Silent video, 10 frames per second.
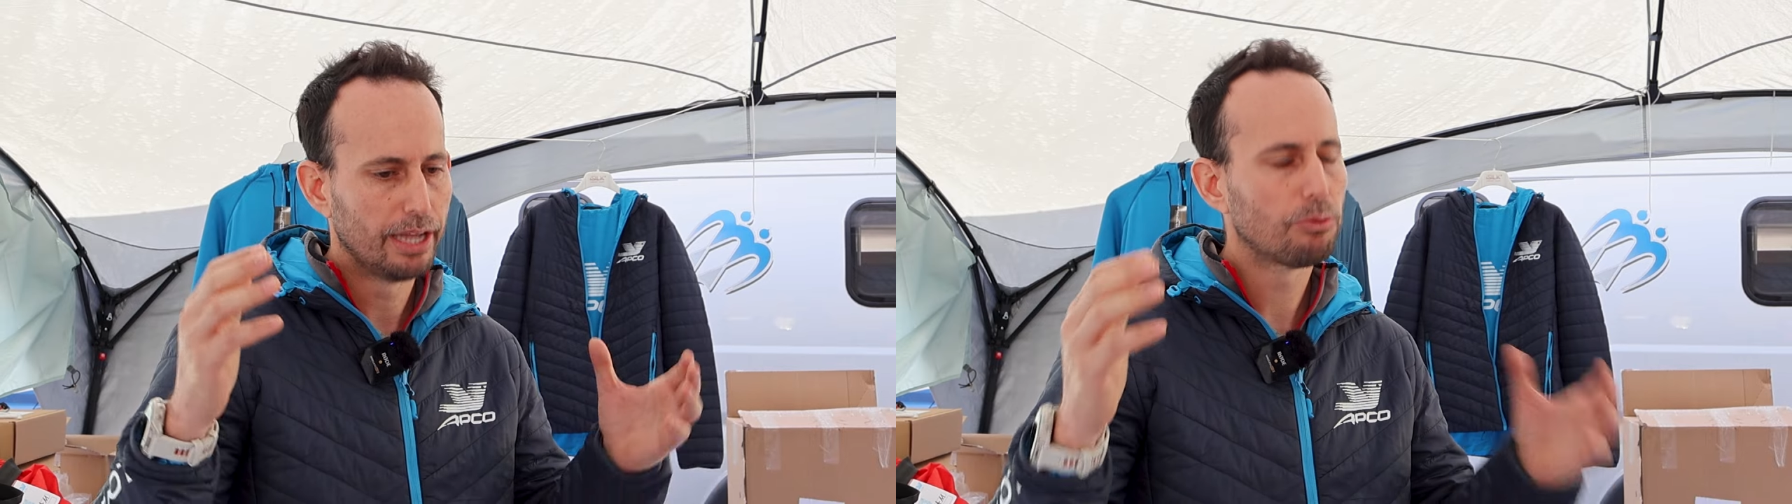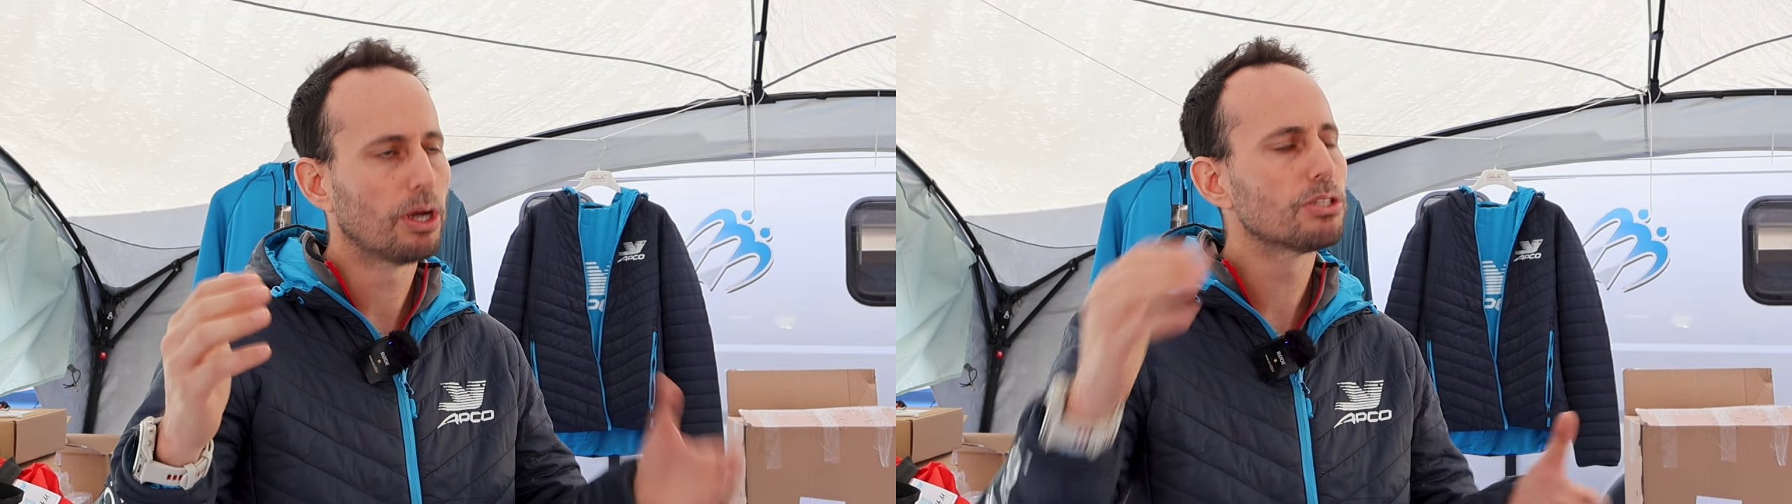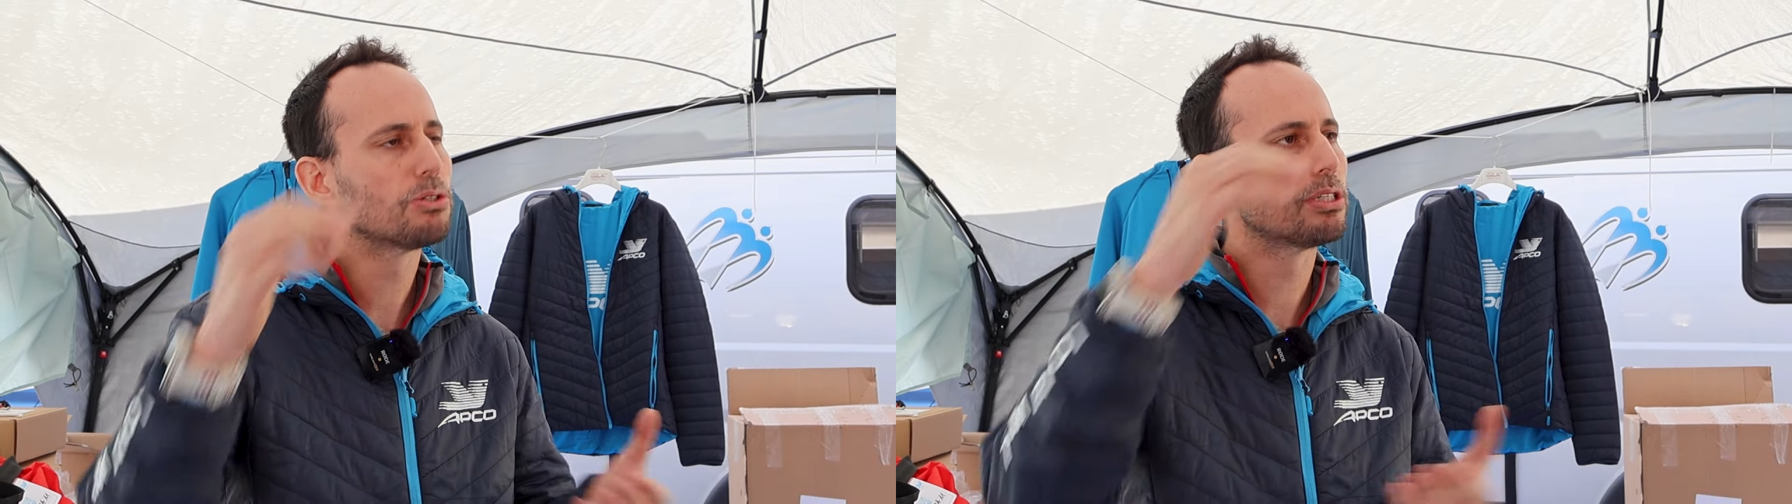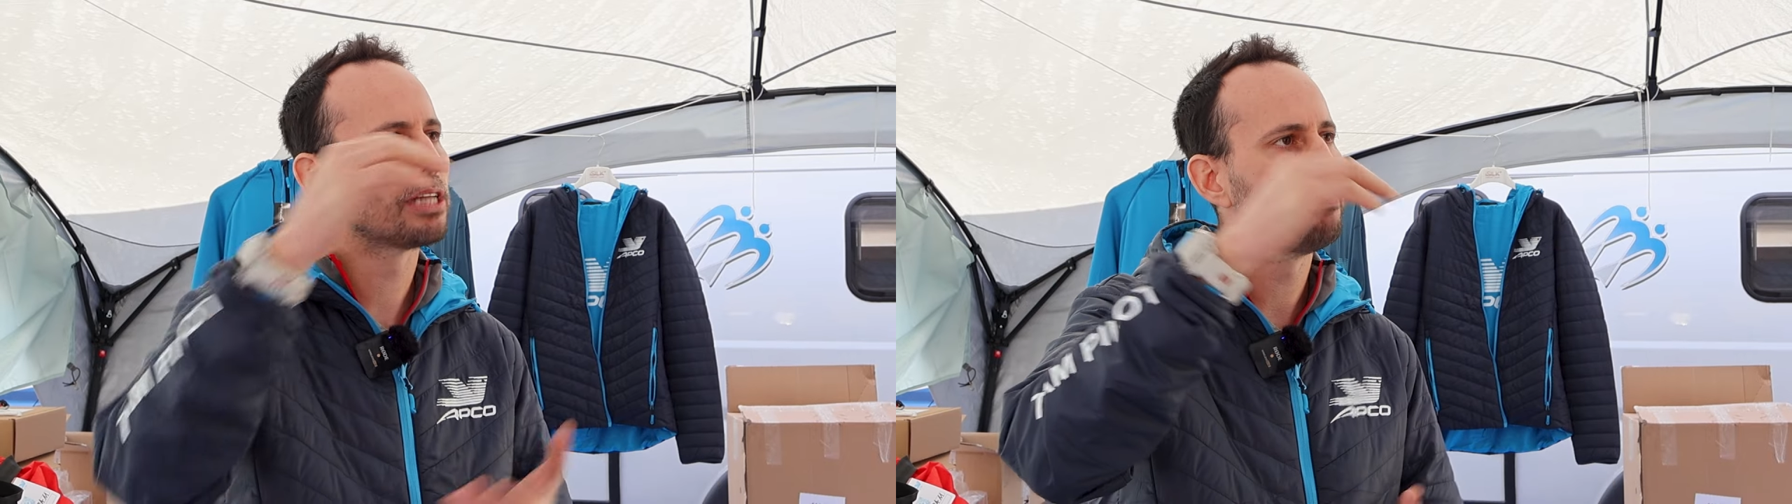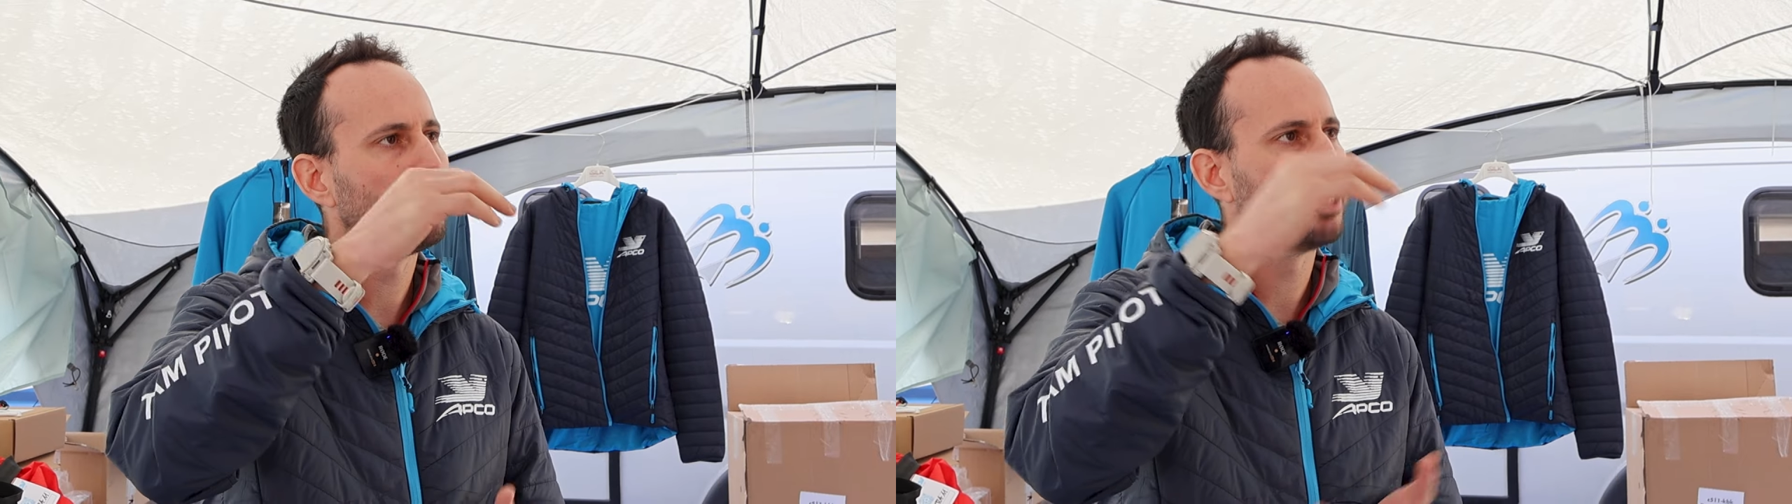it wants to
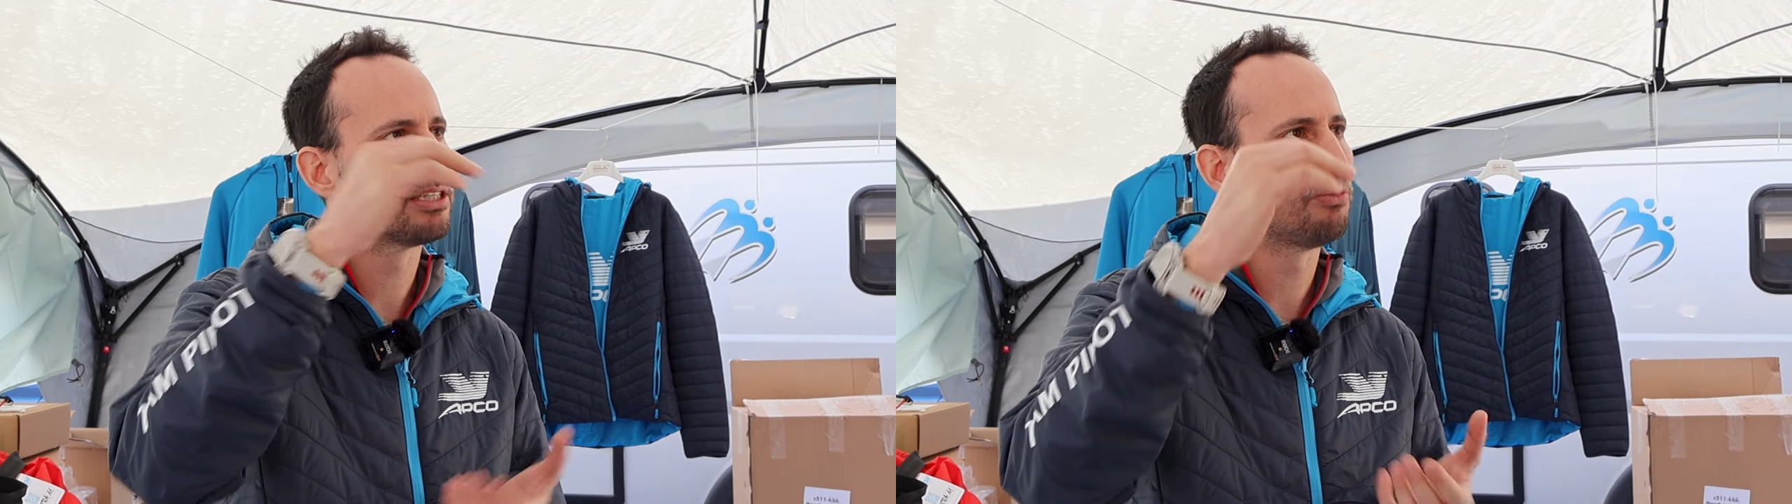stabilize,